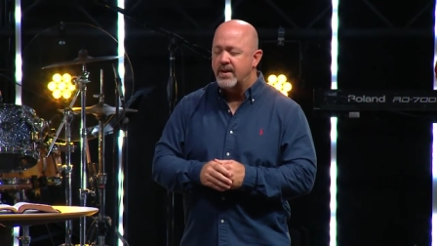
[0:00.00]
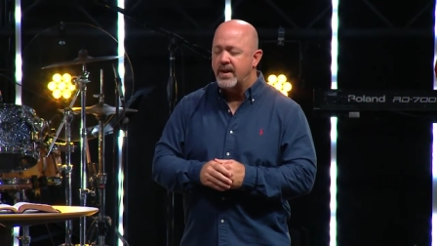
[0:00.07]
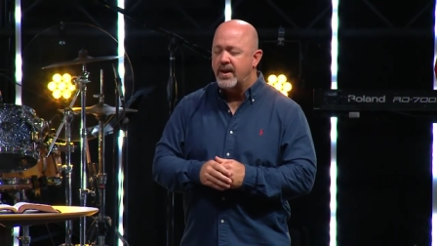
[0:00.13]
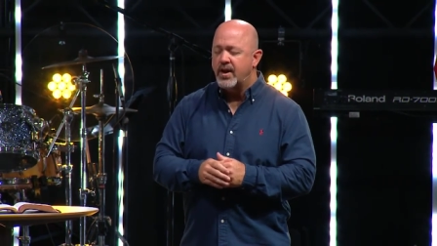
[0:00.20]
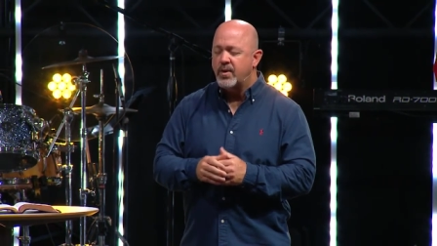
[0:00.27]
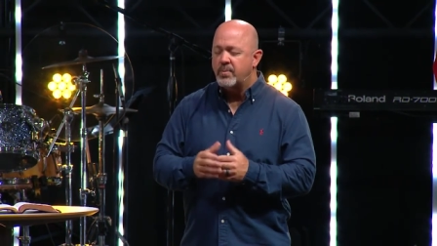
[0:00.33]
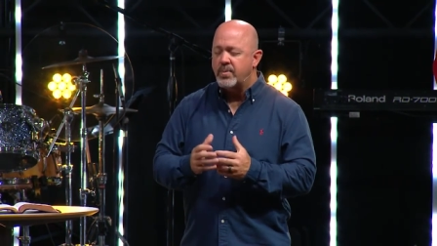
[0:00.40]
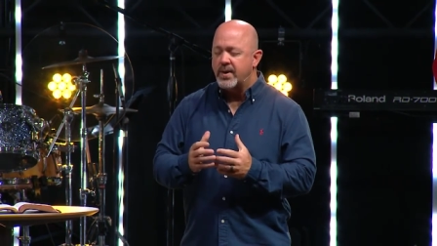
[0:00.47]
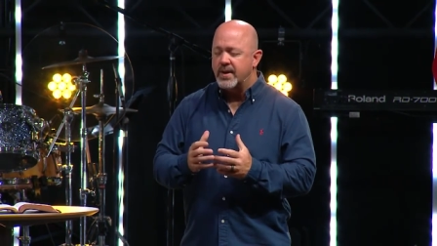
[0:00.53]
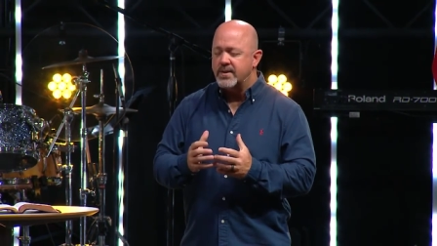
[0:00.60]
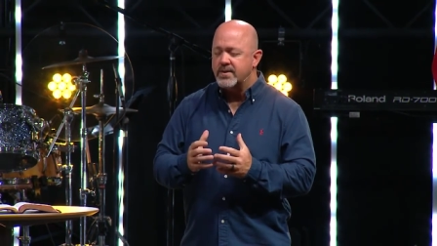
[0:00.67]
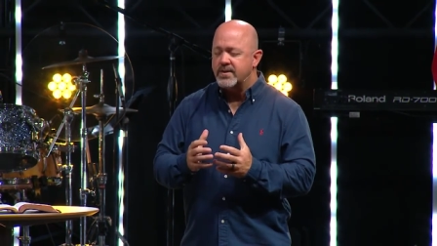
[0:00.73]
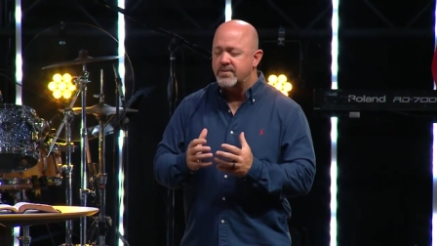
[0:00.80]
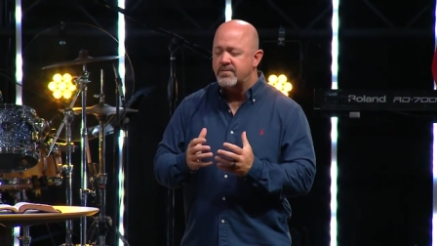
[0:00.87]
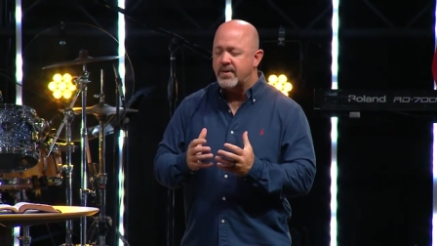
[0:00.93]
Help
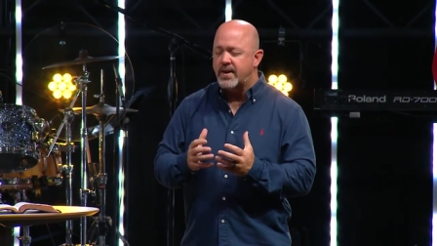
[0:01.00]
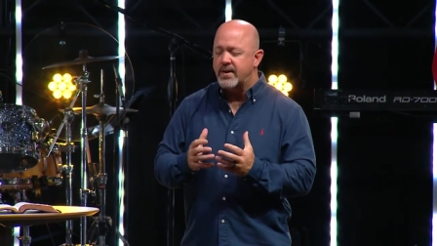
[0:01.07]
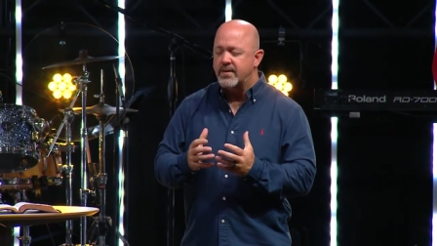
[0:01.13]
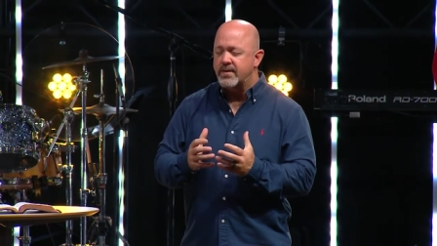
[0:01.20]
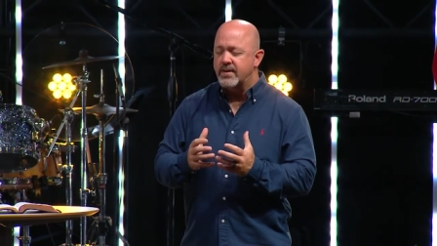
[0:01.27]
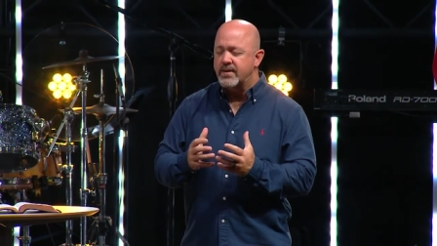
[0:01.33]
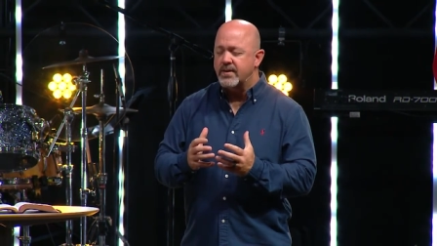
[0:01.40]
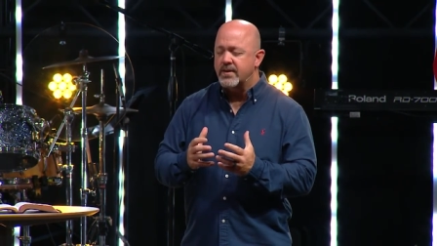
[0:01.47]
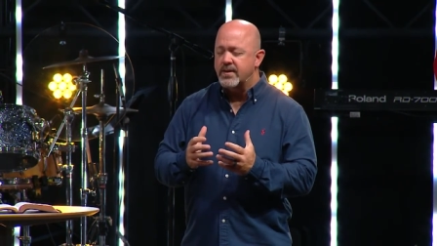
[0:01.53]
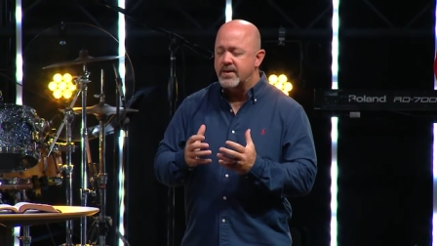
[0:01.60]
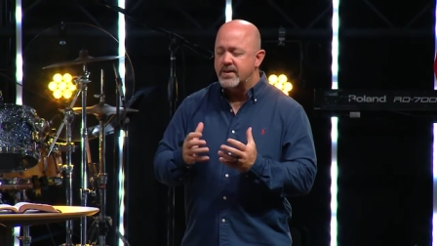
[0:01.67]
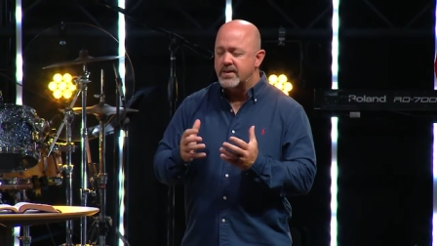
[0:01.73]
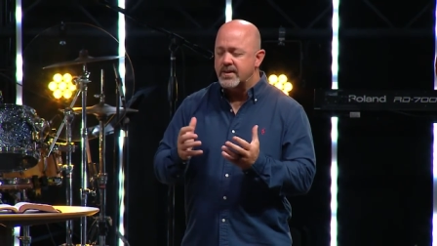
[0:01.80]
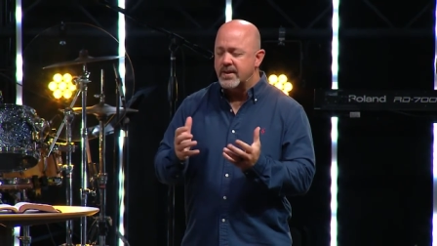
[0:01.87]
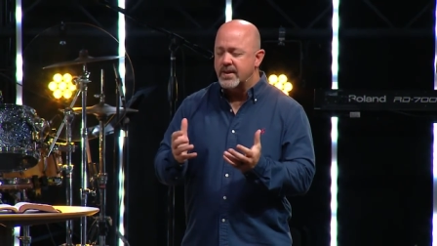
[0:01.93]
us, Father,
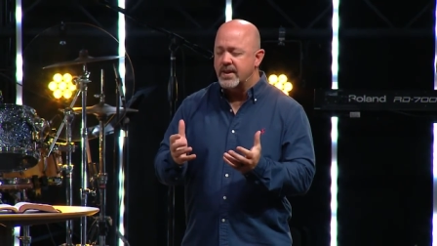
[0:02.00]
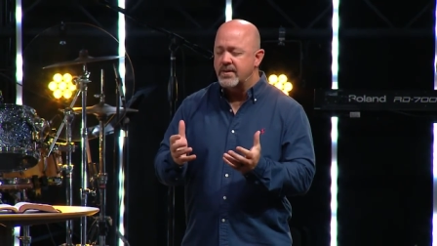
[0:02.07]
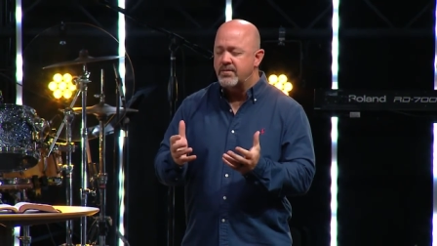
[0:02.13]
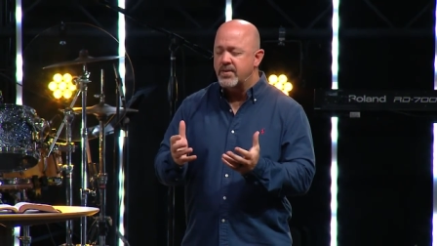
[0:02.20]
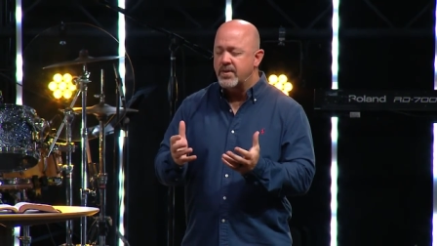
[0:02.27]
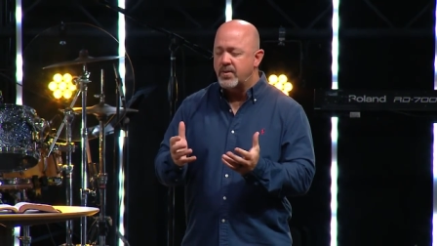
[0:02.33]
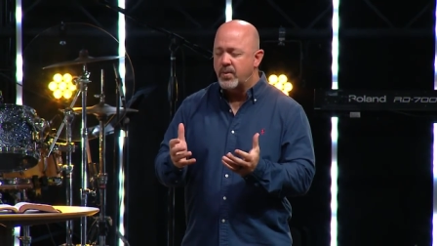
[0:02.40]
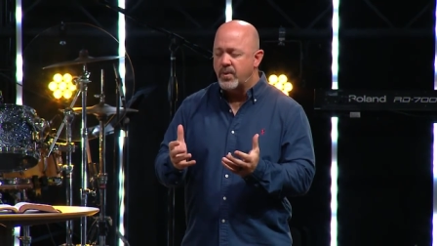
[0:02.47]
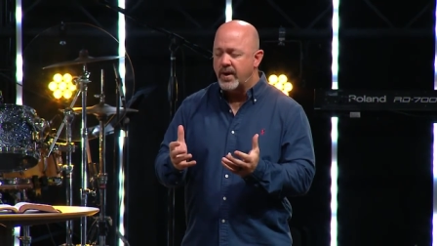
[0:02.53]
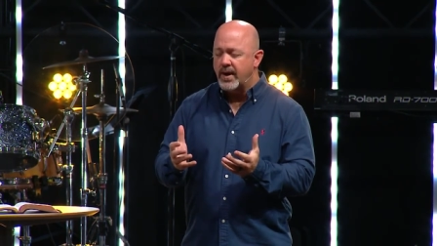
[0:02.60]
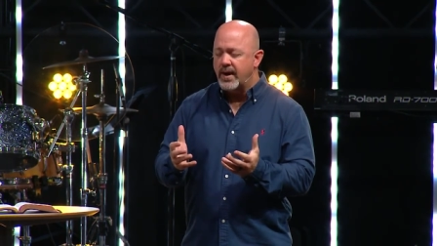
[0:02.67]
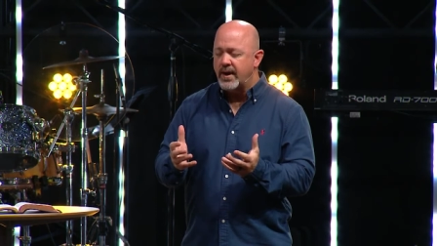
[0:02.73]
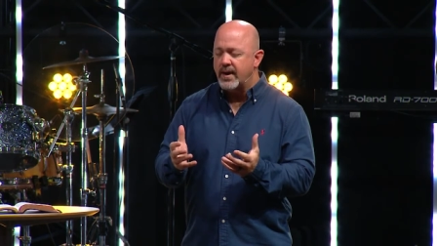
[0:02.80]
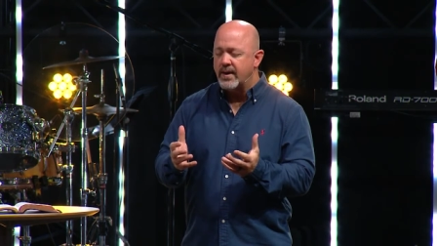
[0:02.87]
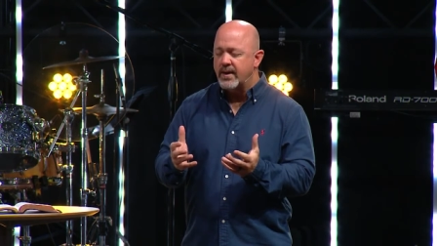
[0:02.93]
to live in a
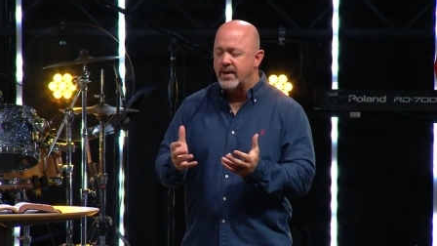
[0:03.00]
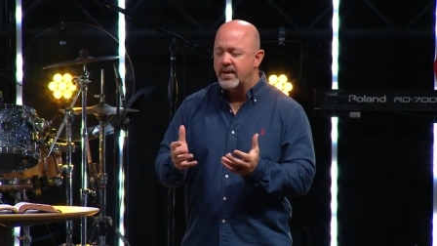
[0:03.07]
way